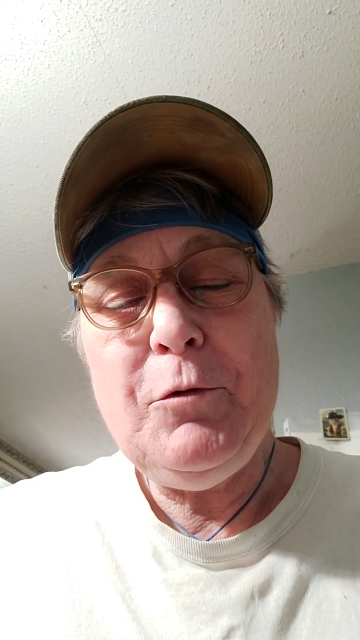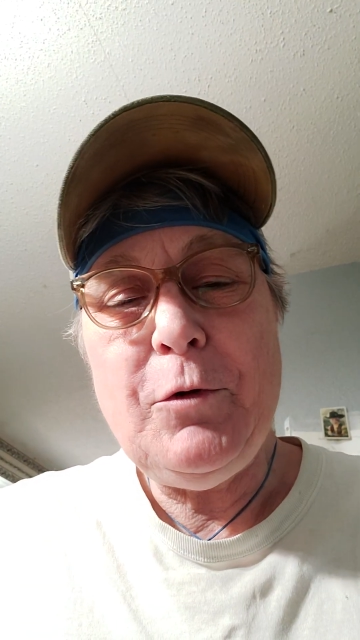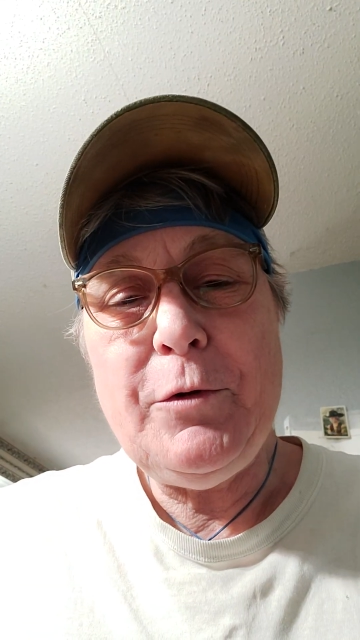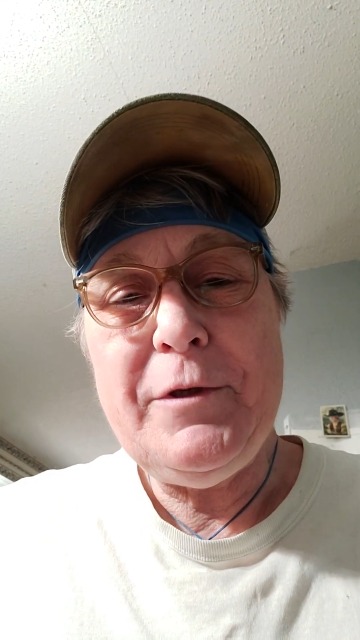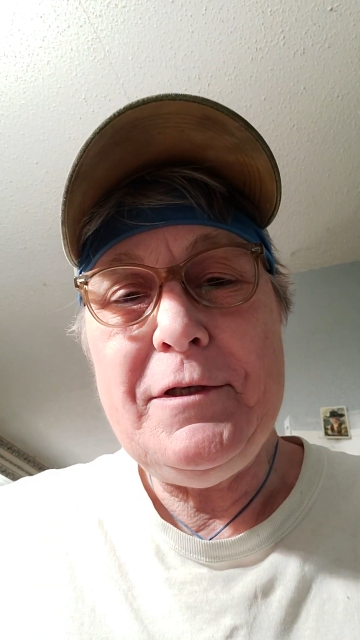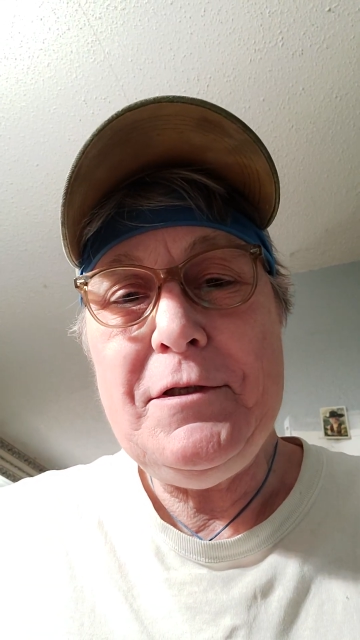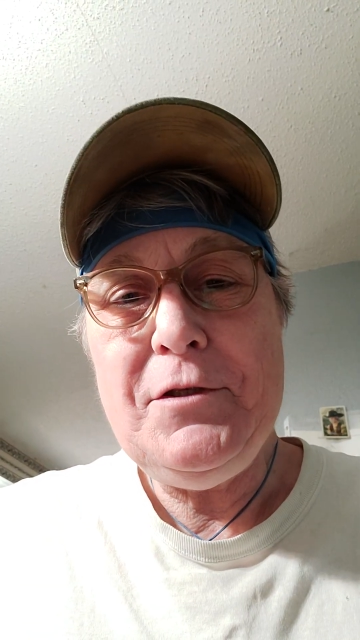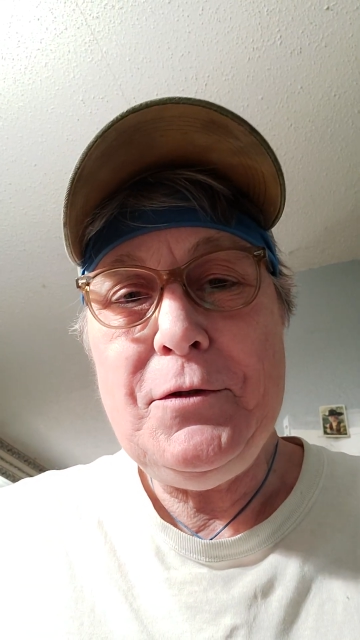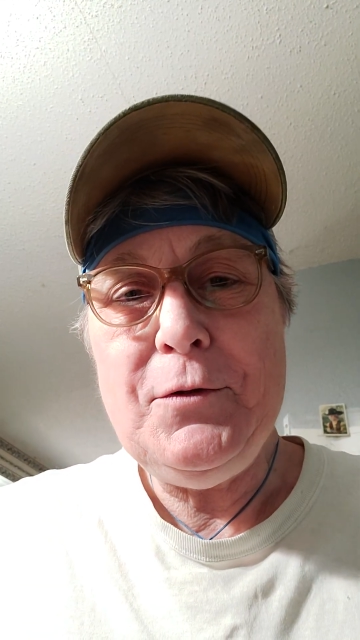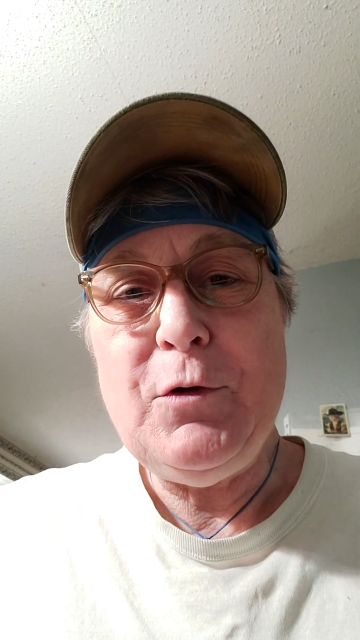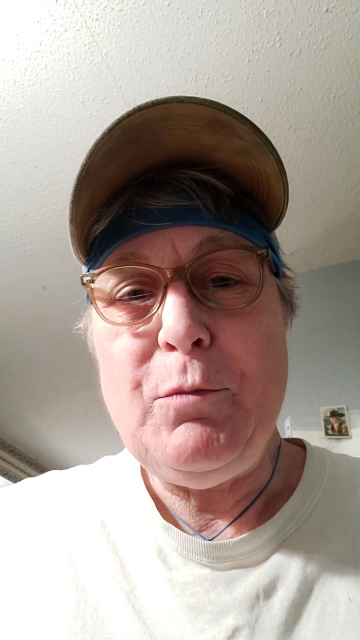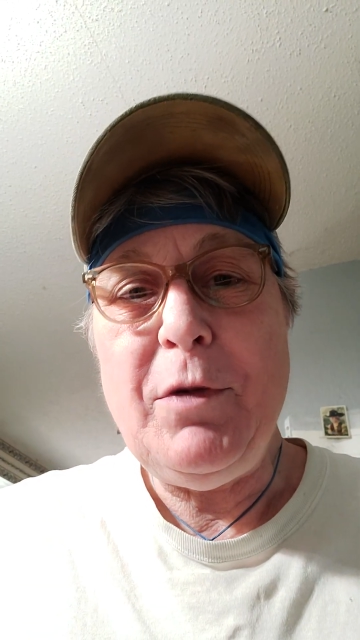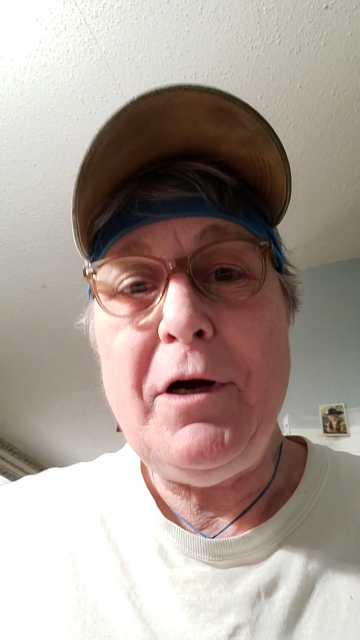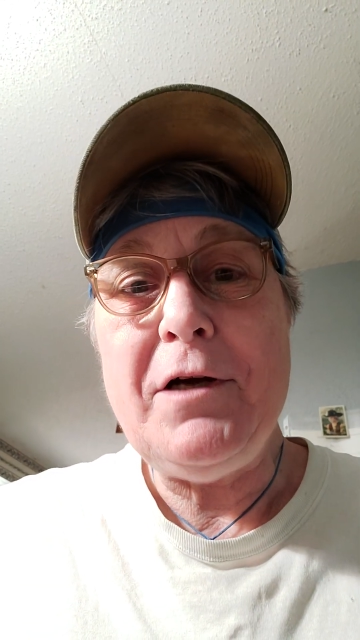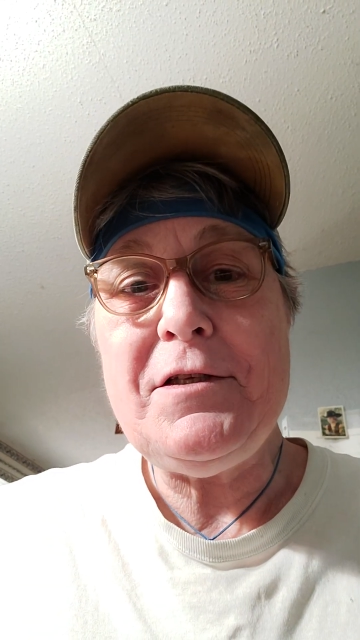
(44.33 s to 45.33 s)
going to
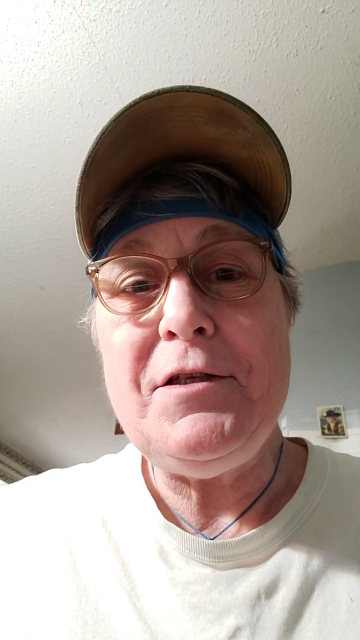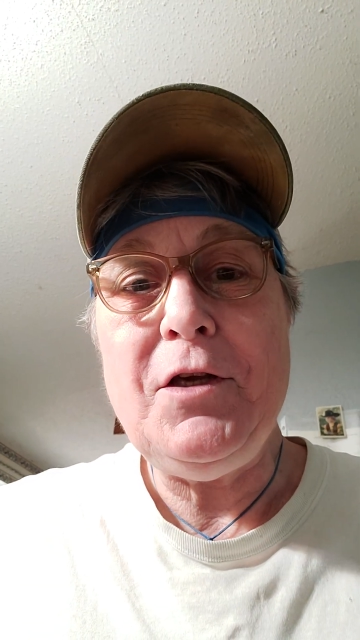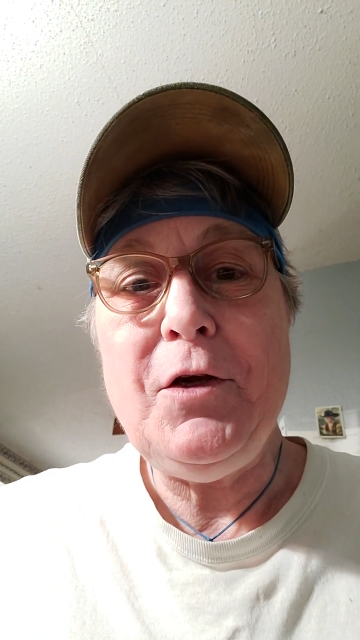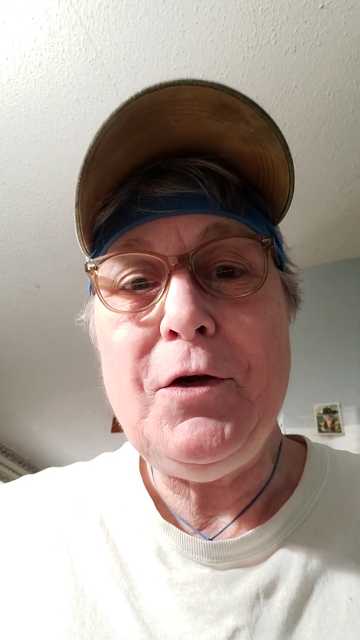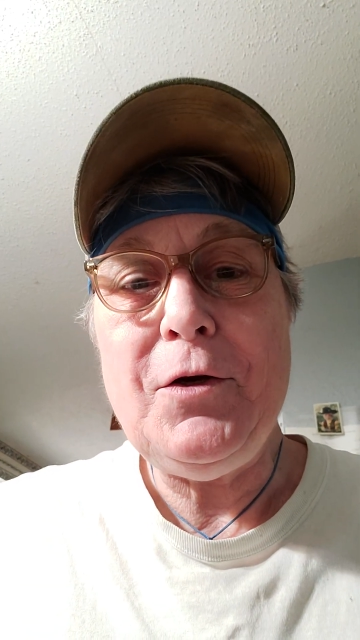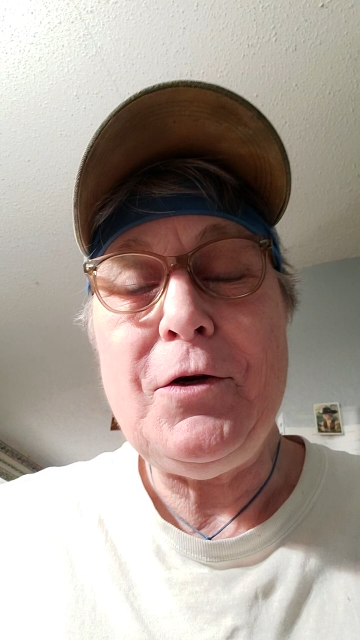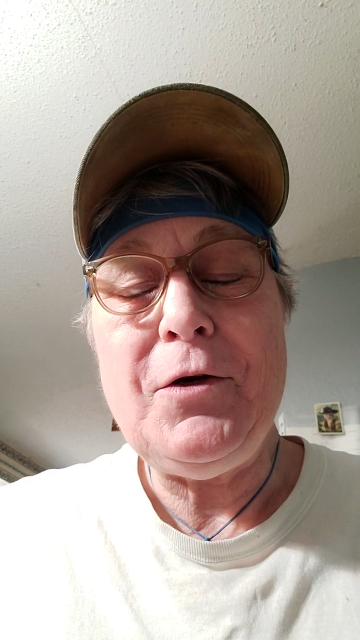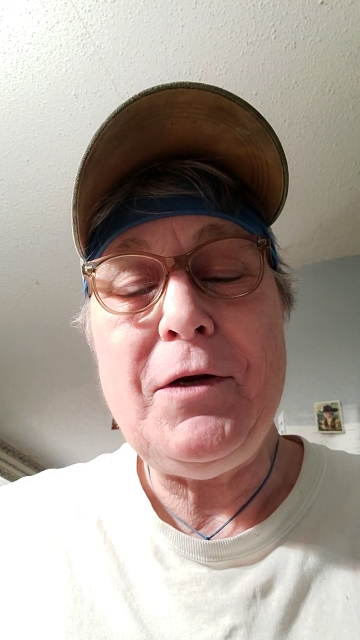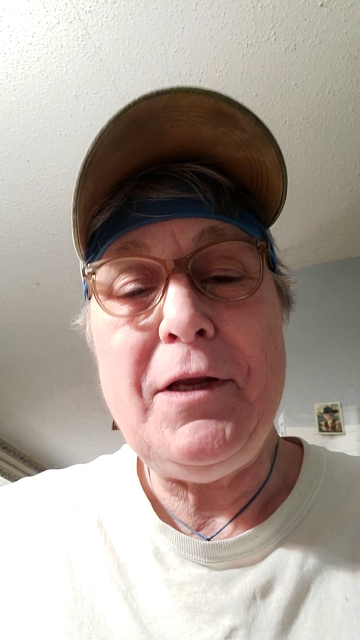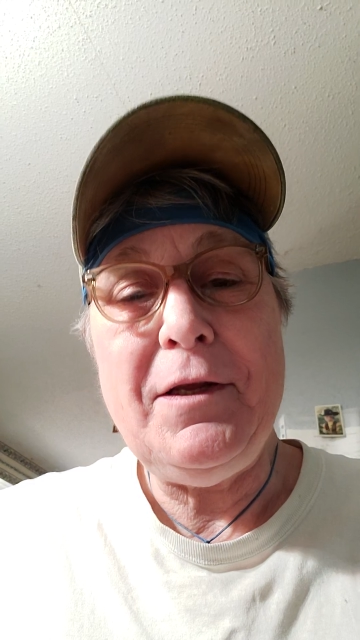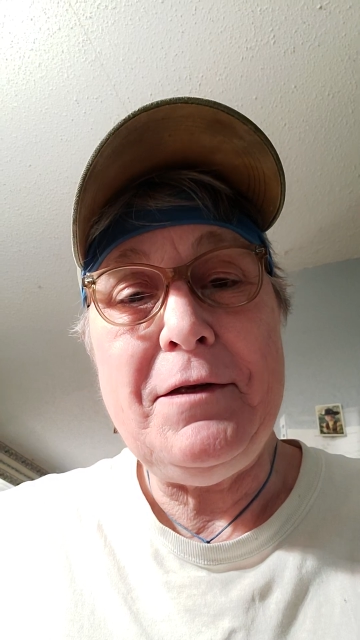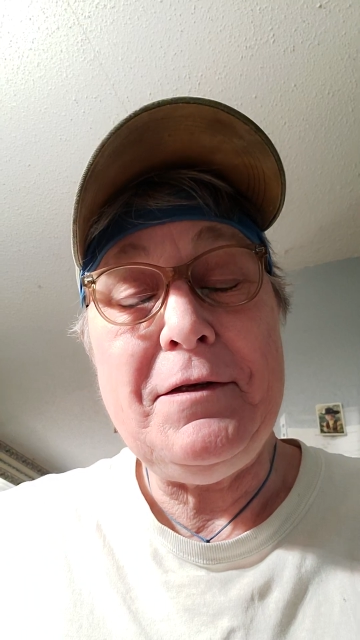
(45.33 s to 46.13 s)
epoxy coat